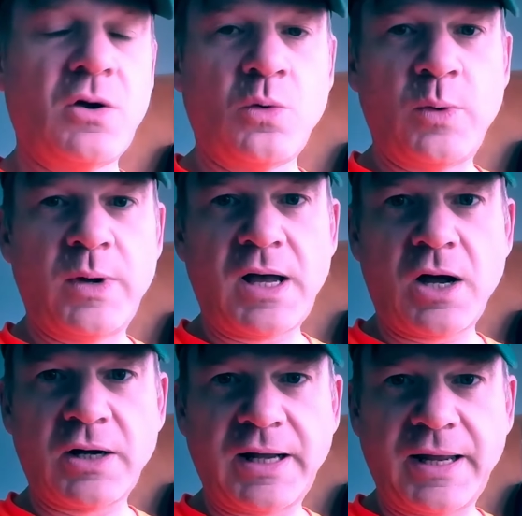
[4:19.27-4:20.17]
we
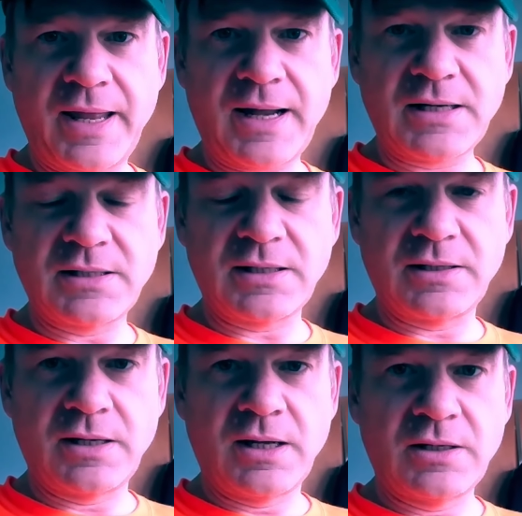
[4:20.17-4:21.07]
are
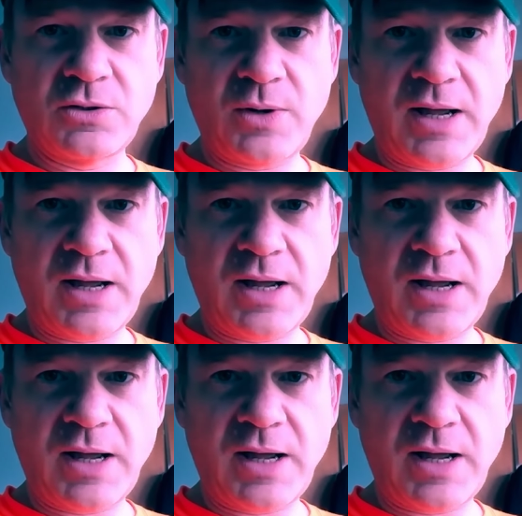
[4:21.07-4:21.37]
connected to